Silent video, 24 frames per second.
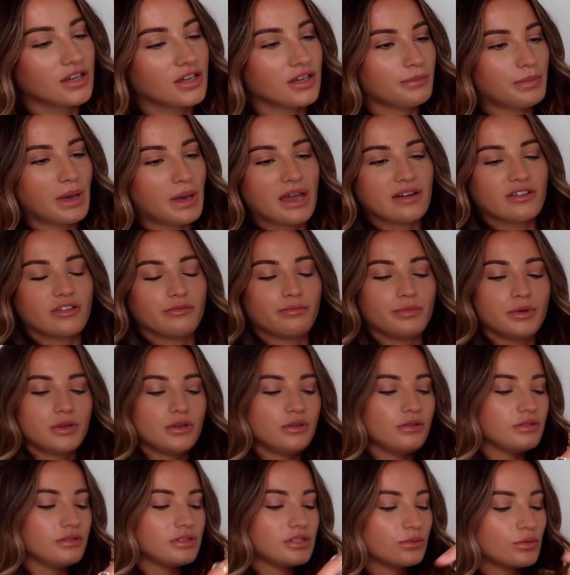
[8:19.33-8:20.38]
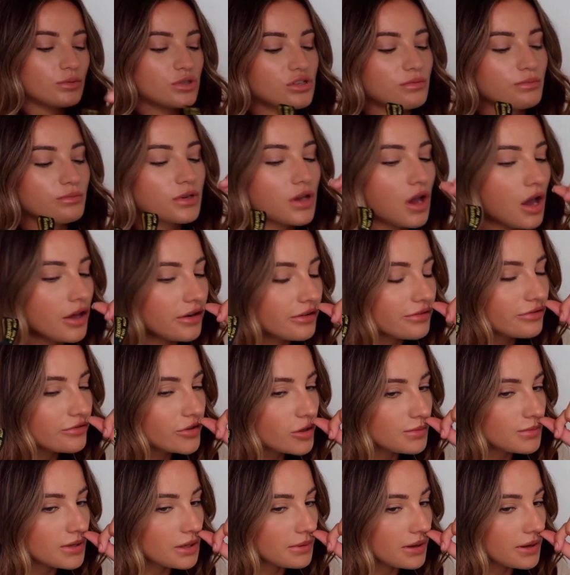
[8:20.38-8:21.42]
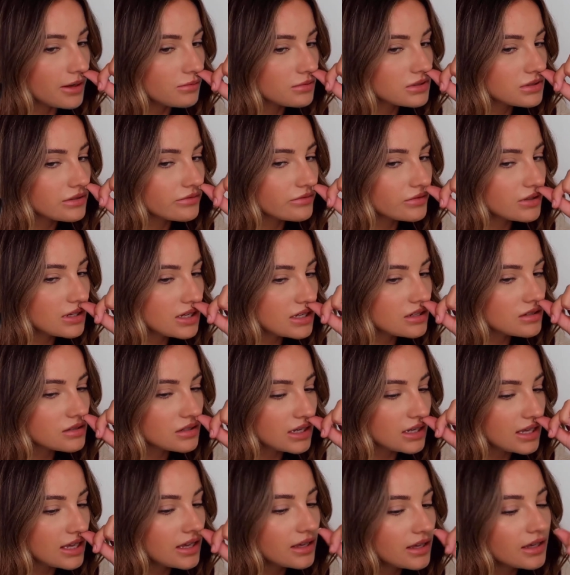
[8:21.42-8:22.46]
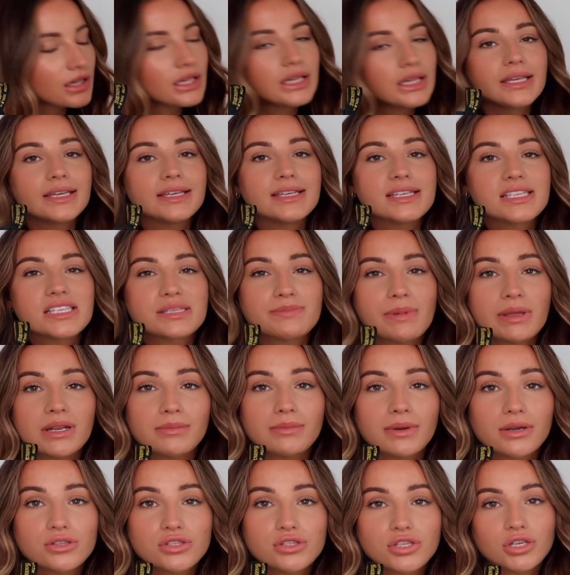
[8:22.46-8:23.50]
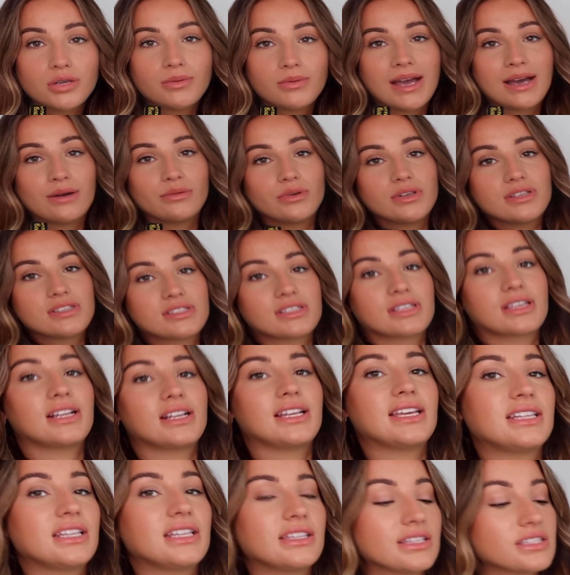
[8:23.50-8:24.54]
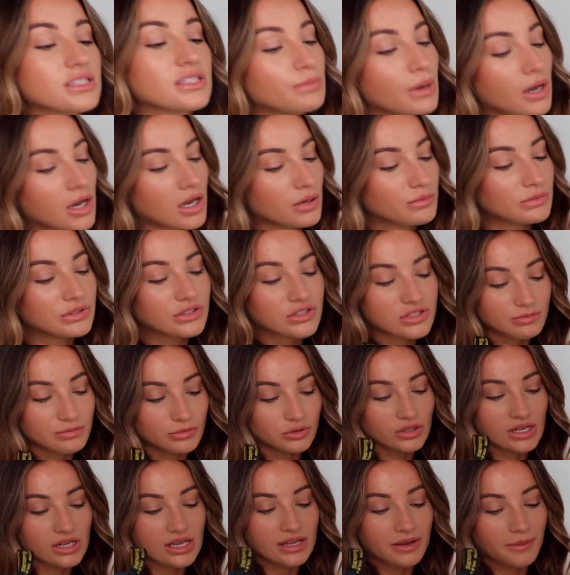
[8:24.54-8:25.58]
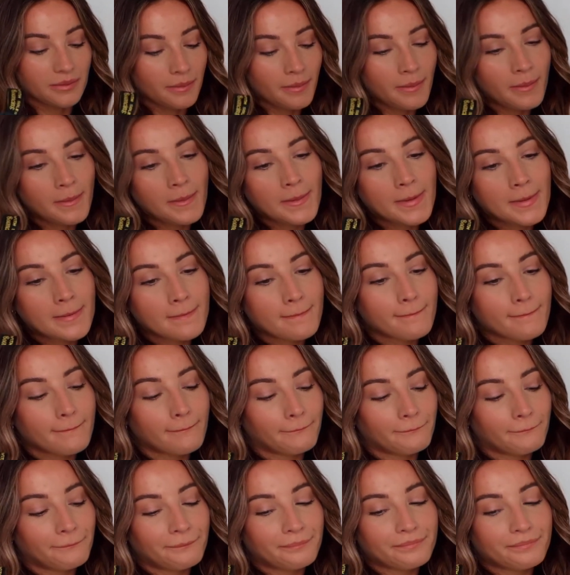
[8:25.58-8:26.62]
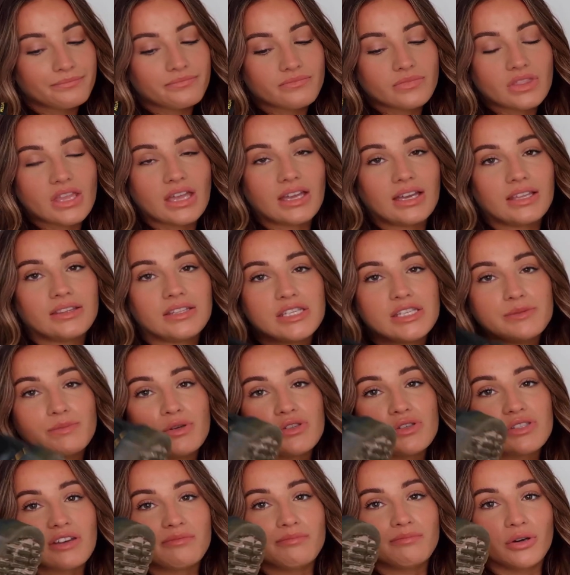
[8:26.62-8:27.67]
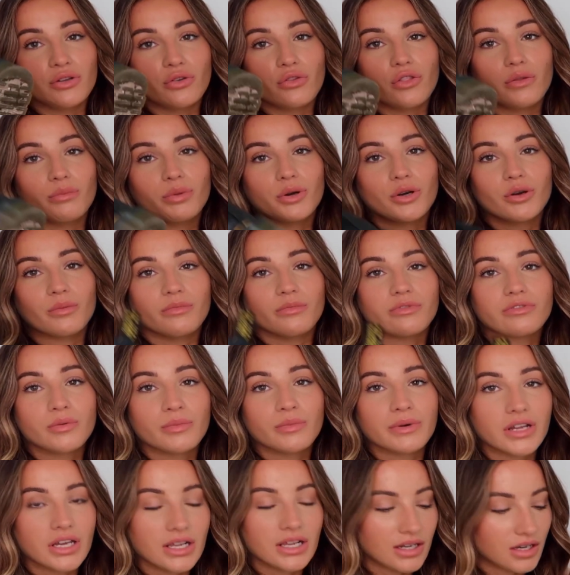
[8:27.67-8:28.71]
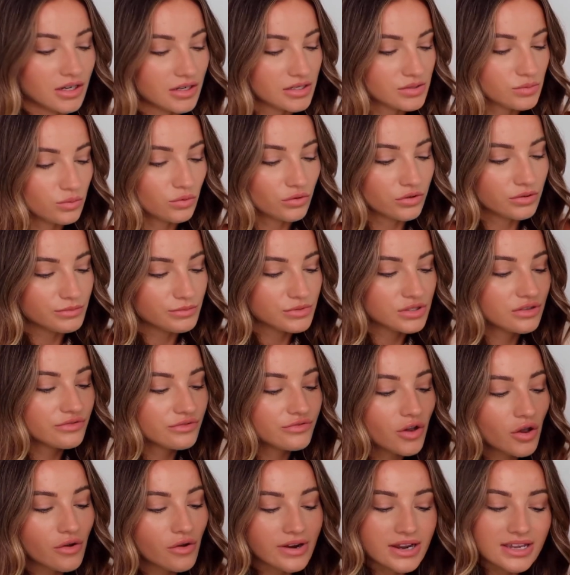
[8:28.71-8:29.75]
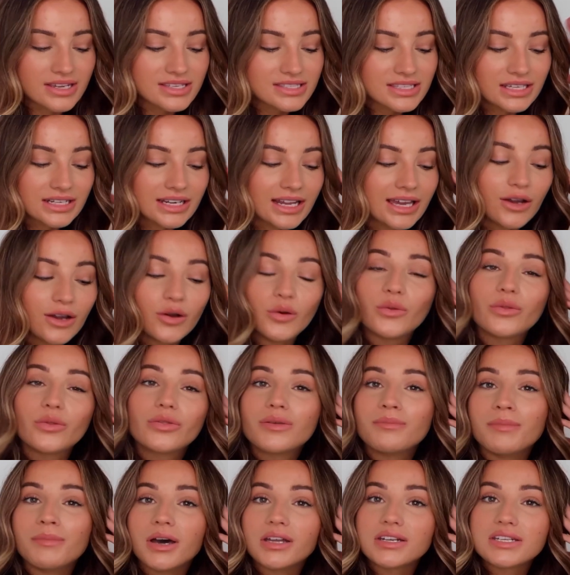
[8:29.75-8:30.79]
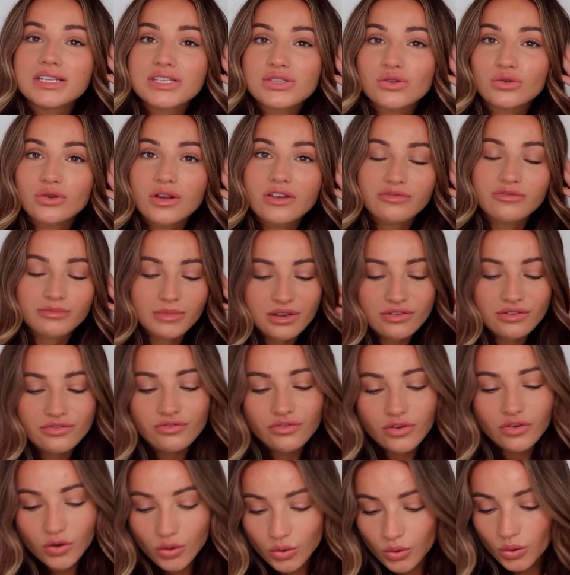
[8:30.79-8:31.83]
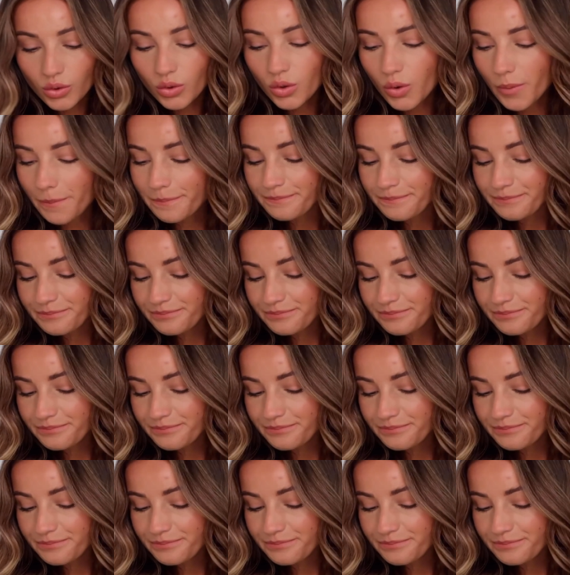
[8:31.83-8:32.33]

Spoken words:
A pair of boots, which I'm kind of fuming about because I've literally spent about 2 hours cleaning this apartment this morning, and these boots have mud on the bottom from when I last wore them to the forest, and now the mud is all over my floor.